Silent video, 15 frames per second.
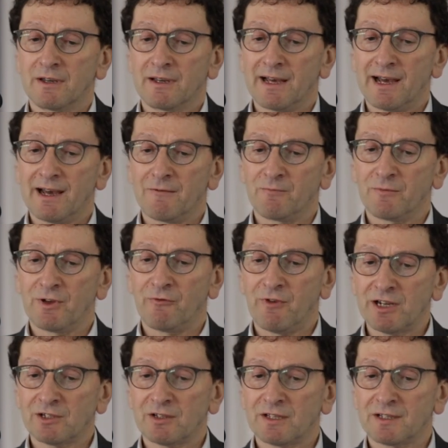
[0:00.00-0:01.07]

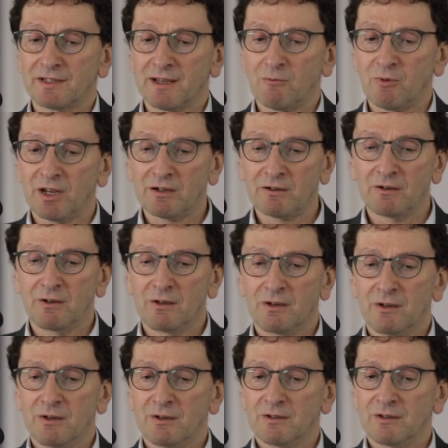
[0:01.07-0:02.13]
Eventually, someone
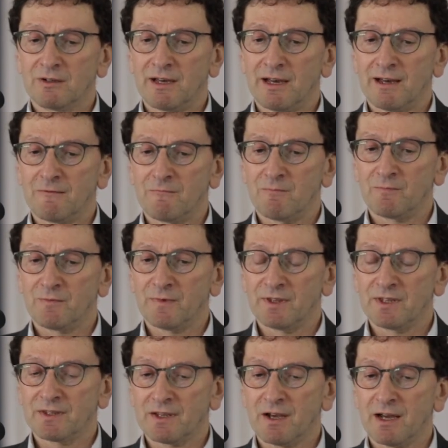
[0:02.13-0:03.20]

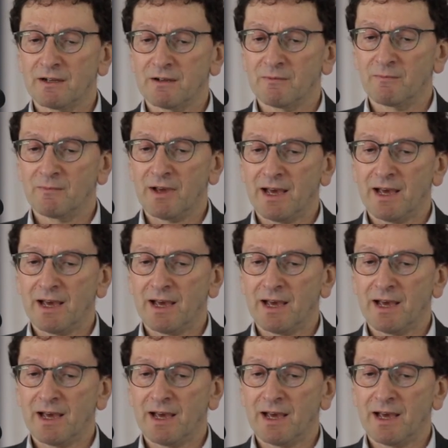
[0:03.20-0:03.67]
decided,